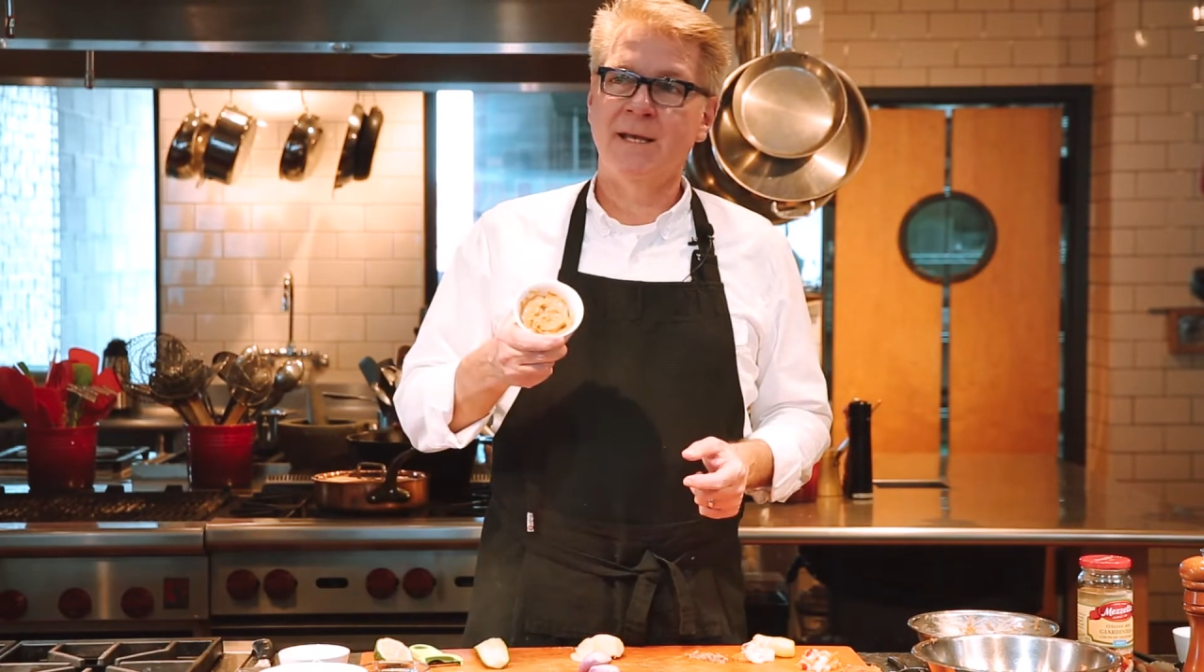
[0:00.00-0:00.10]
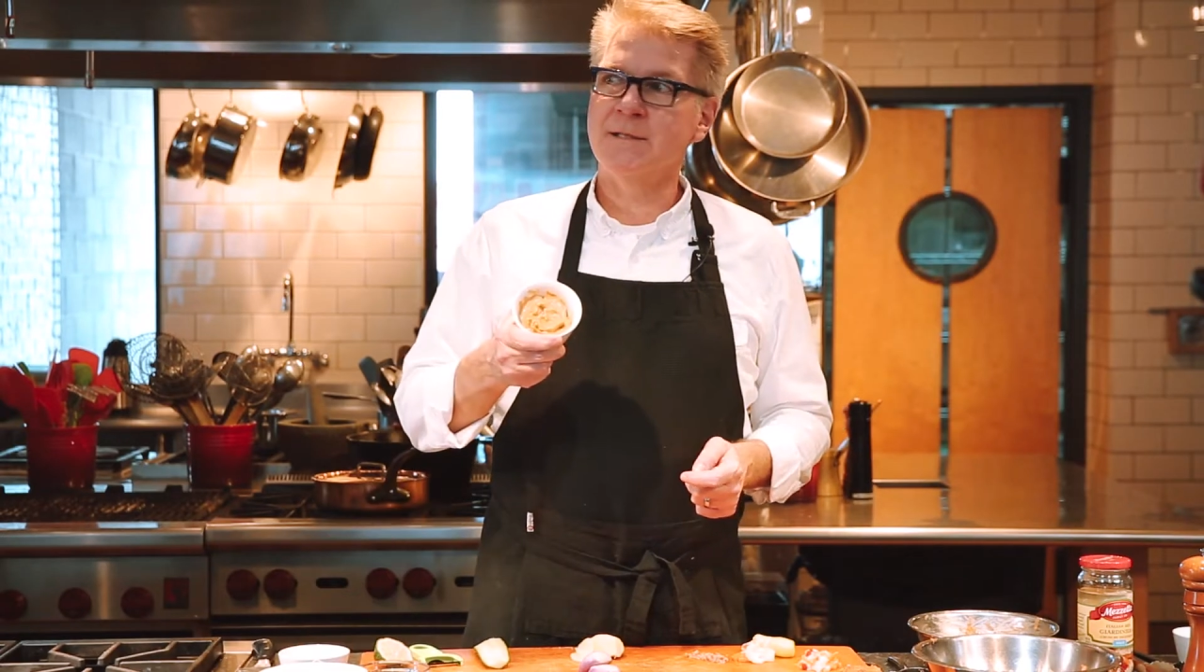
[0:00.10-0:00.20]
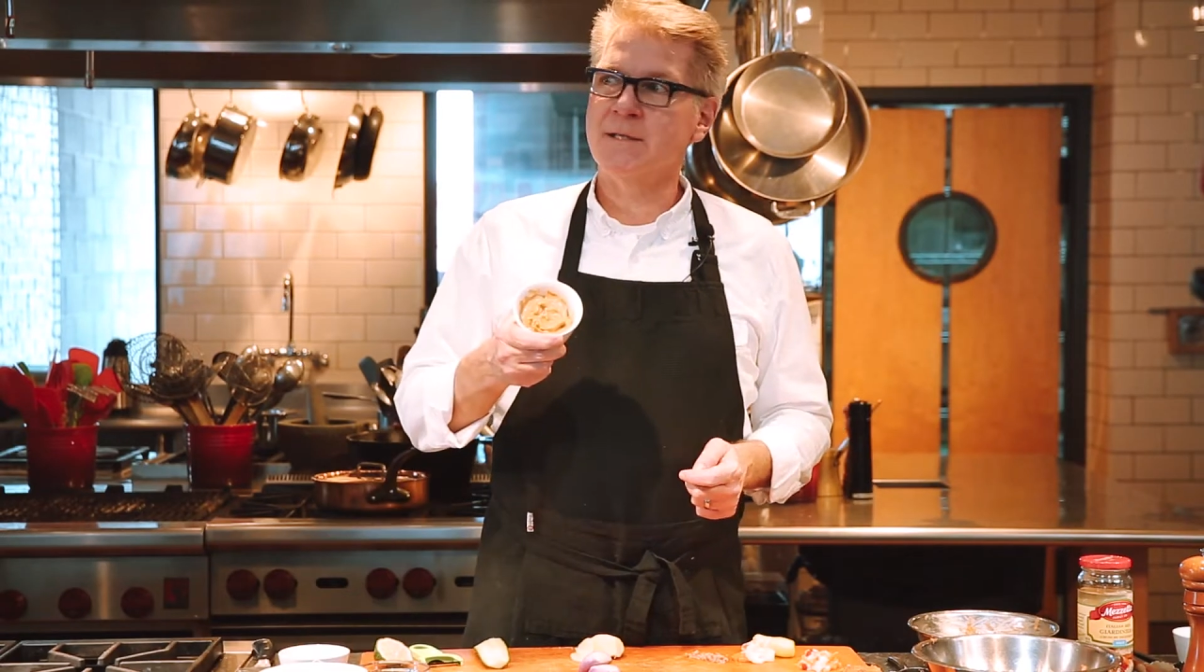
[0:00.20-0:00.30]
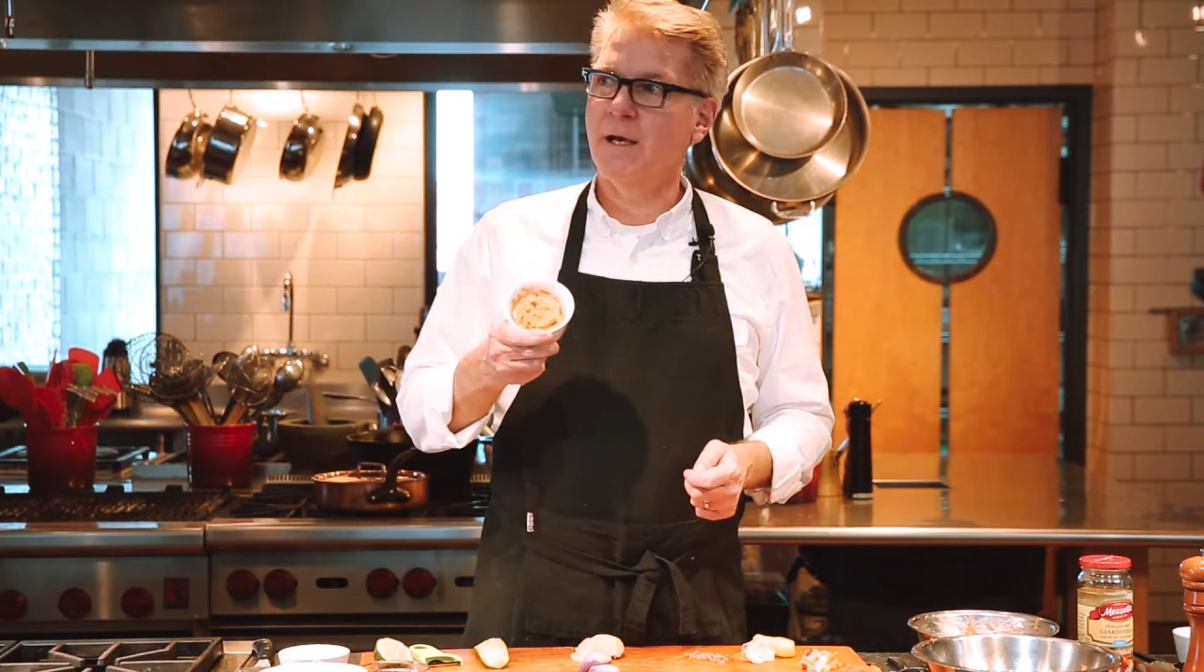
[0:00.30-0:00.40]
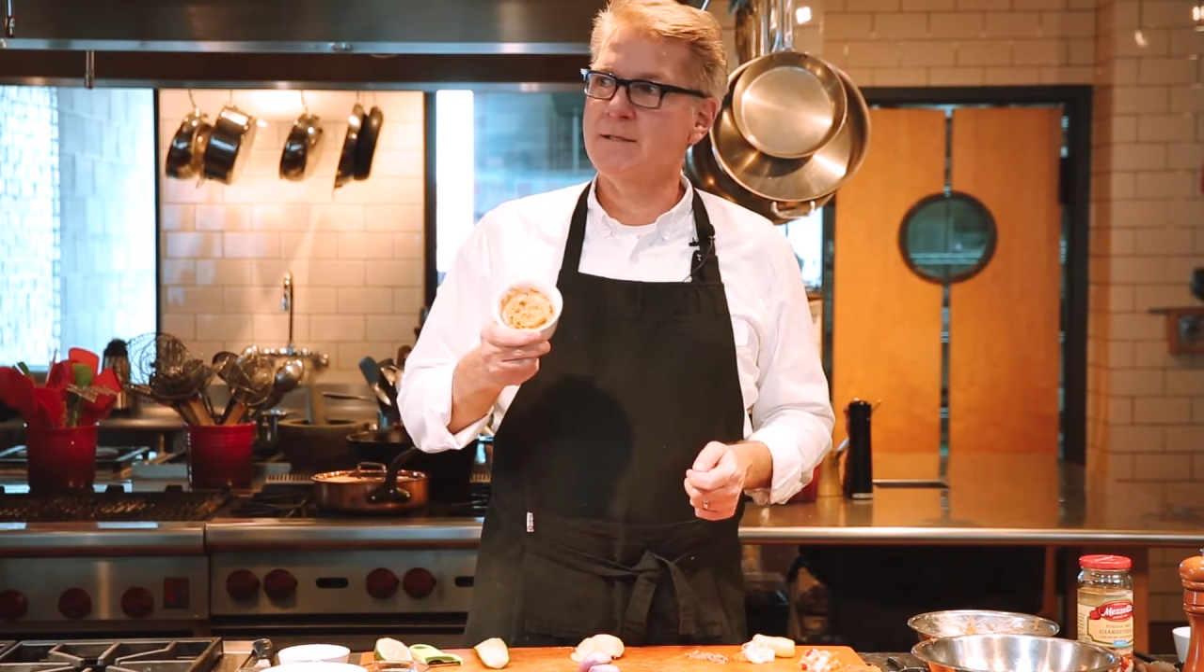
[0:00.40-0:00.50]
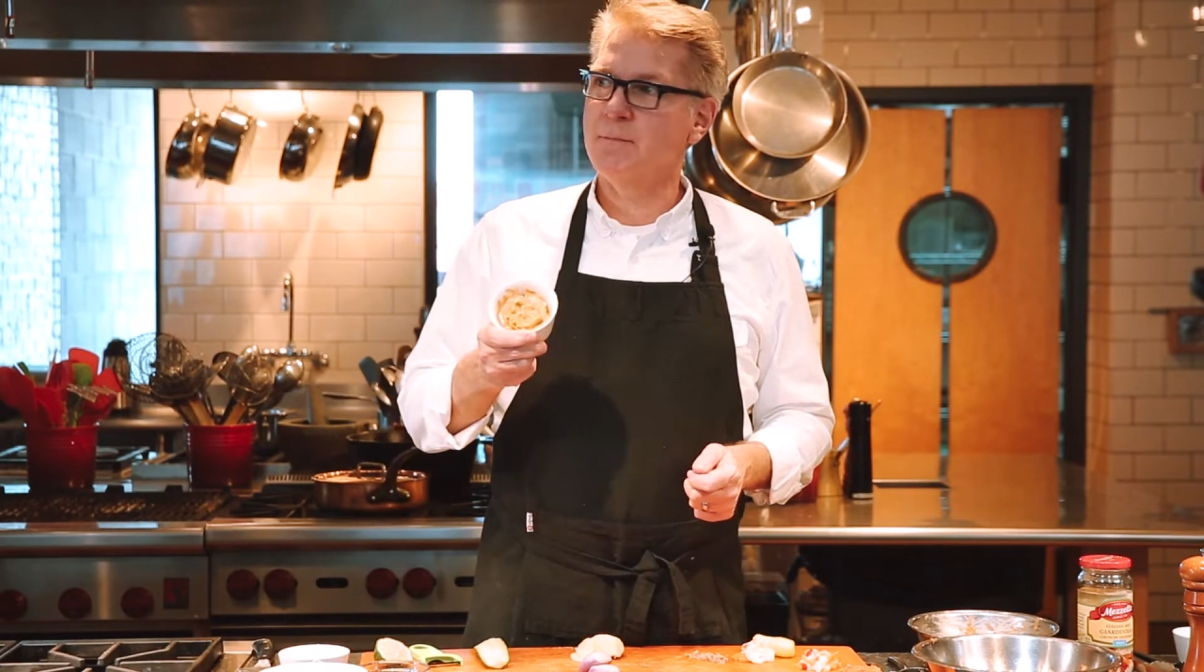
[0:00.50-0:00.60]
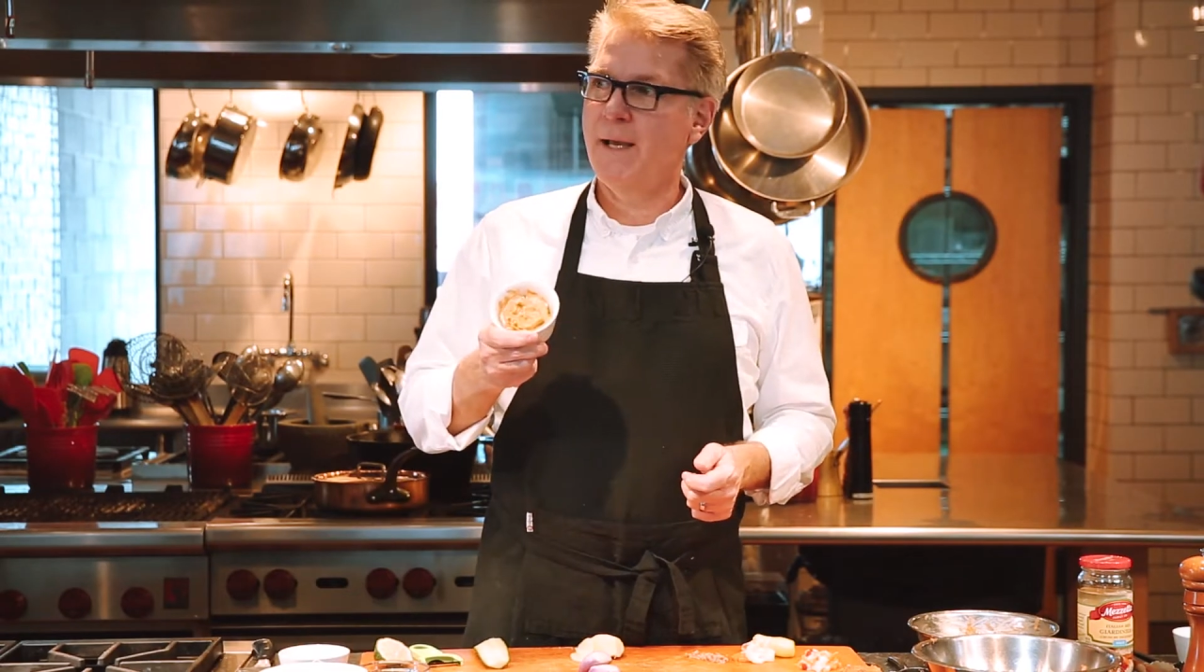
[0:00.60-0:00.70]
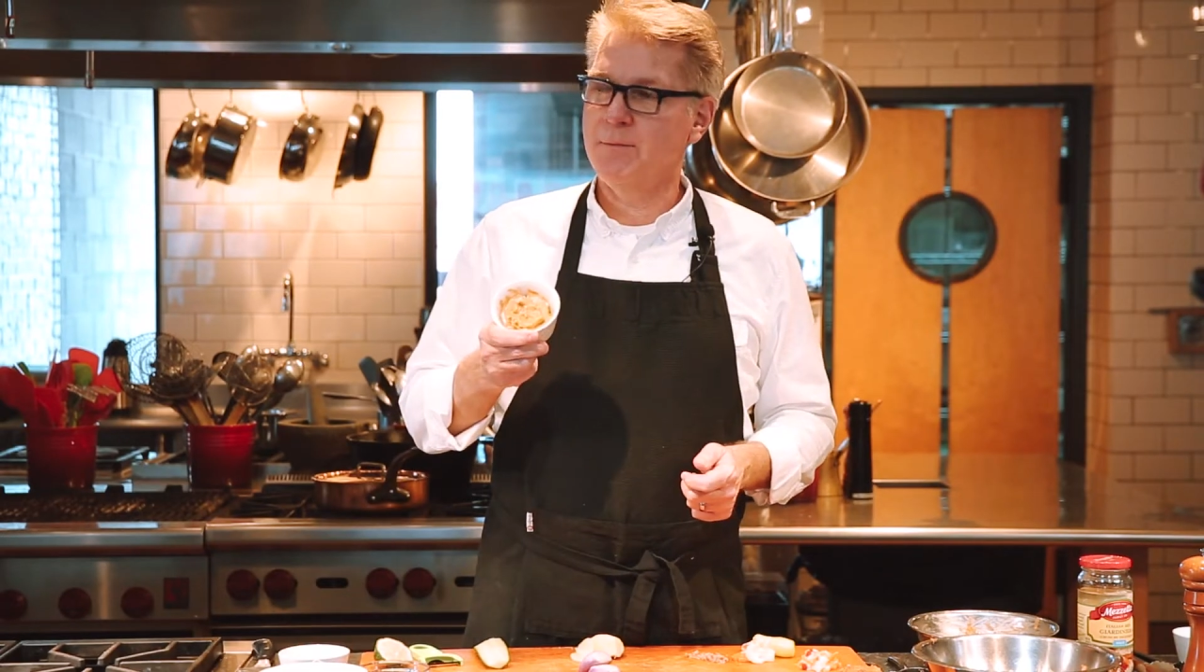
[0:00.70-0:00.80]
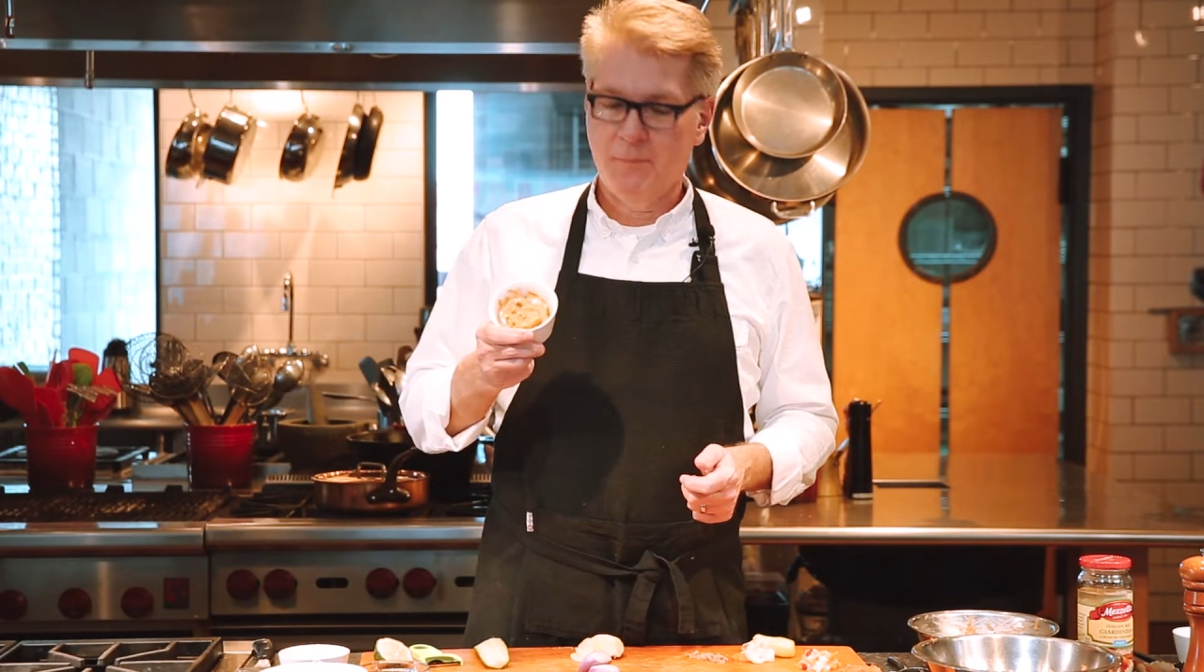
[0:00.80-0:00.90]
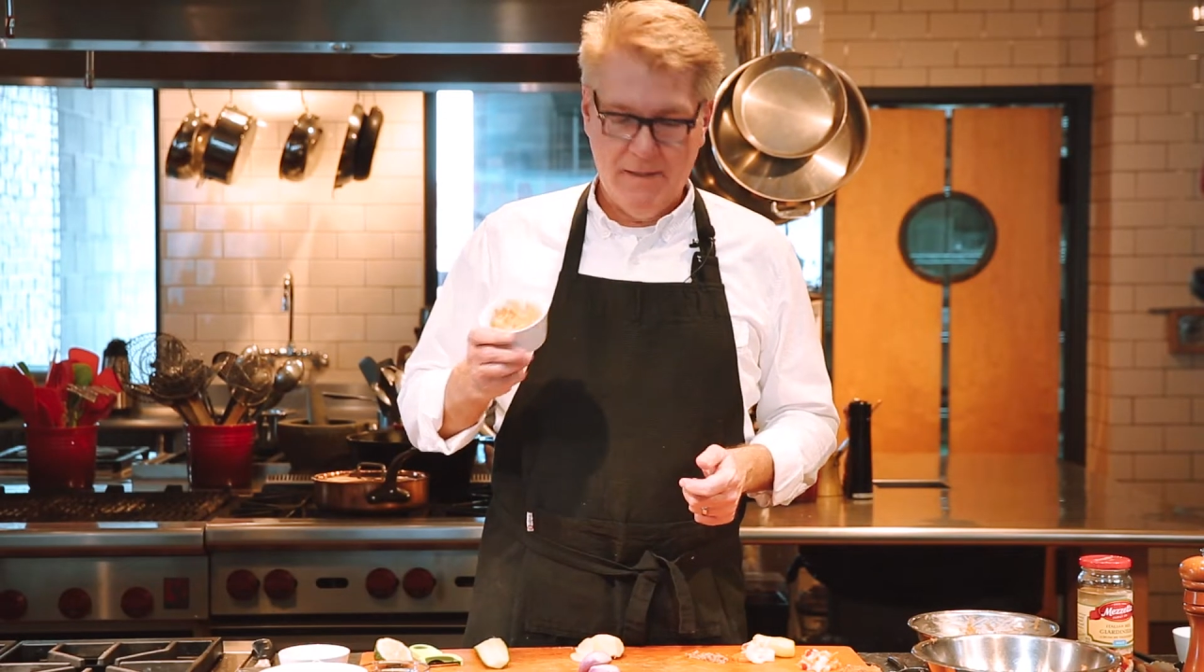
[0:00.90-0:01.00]
sauce
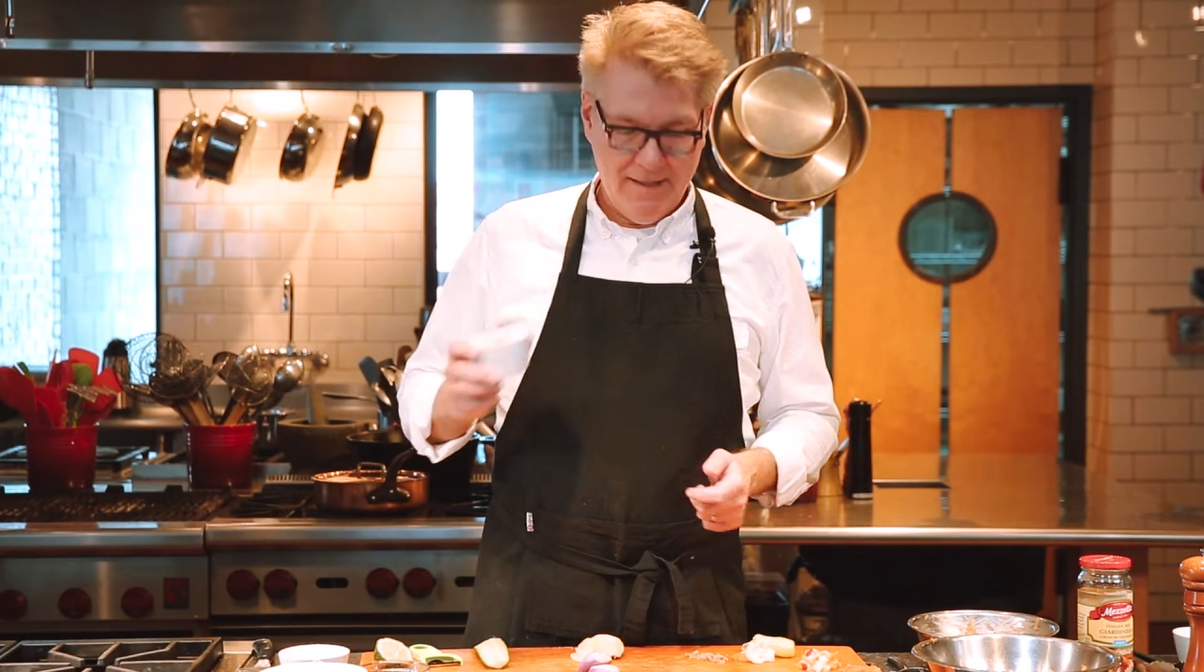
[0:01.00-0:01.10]
made with